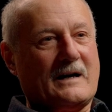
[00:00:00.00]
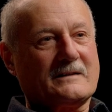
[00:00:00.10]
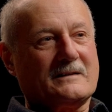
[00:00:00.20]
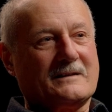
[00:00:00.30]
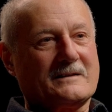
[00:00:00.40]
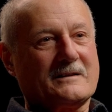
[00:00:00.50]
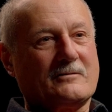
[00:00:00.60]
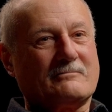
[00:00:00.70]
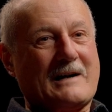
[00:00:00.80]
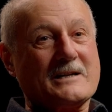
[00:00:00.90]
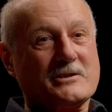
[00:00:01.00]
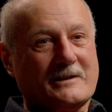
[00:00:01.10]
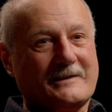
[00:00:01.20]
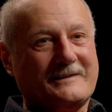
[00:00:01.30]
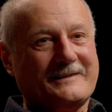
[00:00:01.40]
acting so
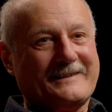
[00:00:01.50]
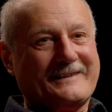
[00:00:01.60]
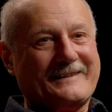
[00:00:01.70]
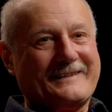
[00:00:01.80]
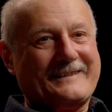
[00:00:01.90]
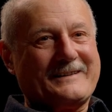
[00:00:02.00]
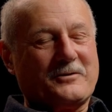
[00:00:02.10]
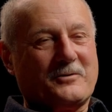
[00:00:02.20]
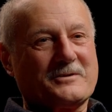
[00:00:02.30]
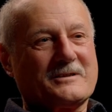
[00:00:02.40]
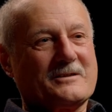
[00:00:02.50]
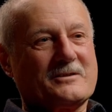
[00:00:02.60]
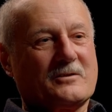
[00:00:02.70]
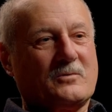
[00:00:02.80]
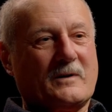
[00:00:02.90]
rashly or such
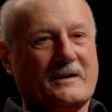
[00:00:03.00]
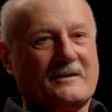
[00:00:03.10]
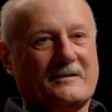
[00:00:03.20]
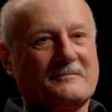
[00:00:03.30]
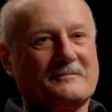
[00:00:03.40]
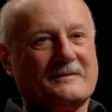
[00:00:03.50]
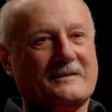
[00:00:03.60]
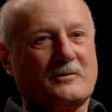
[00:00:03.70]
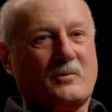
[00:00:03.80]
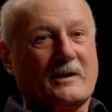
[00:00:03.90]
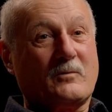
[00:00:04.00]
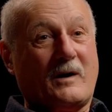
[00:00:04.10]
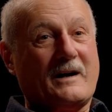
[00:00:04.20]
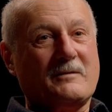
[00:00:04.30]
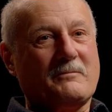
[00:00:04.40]
a quick in a quick
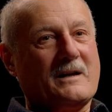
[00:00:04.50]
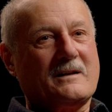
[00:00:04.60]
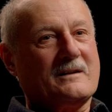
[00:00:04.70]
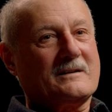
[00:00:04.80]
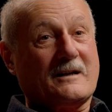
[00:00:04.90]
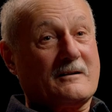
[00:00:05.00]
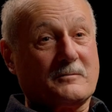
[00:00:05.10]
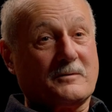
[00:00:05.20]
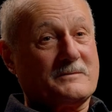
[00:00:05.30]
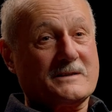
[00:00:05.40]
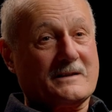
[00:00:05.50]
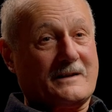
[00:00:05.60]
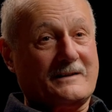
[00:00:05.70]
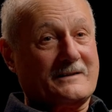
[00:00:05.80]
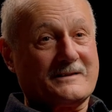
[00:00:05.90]
way and making terrible
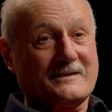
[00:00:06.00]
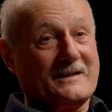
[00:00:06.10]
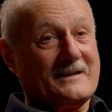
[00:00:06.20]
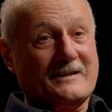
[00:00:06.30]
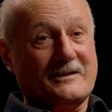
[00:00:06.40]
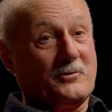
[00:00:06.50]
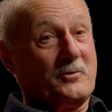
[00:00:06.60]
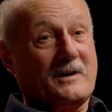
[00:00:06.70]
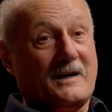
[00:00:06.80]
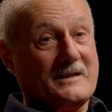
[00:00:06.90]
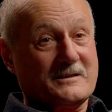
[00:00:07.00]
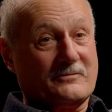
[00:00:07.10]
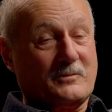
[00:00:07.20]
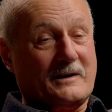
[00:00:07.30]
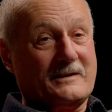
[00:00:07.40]
mistakes in all kinds
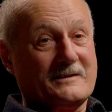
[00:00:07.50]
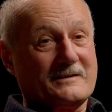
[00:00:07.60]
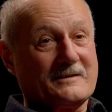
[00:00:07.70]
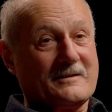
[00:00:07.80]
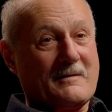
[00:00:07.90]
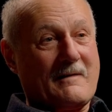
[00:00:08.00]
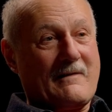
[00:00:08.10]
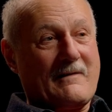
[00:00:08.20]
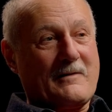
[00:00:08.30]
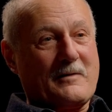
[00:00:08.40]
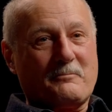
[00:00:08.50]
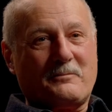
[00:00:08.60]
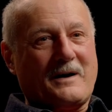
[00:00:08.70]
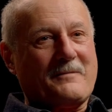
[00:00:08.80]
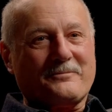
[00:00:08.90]
of ways.
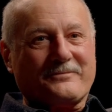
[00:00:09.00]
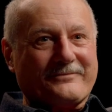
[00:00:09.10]
But